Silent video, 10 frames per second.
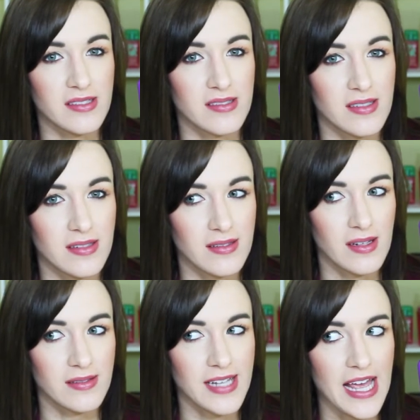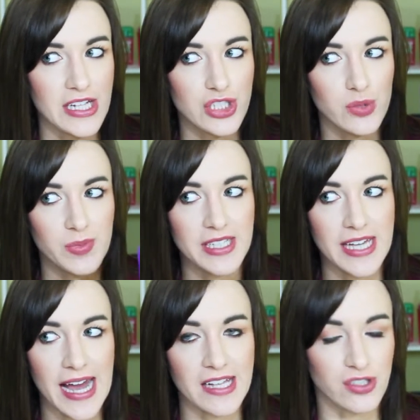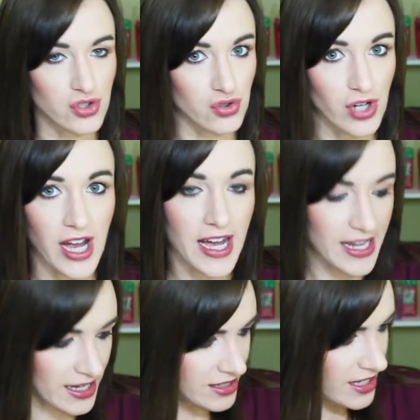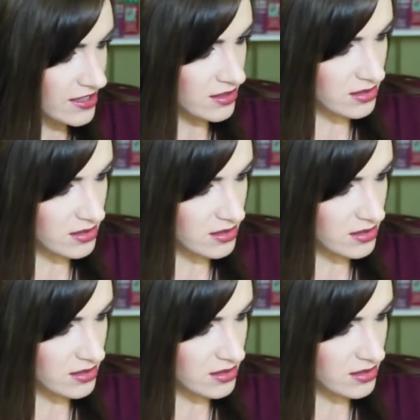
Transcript: doesn't tend to be as dry on the ends.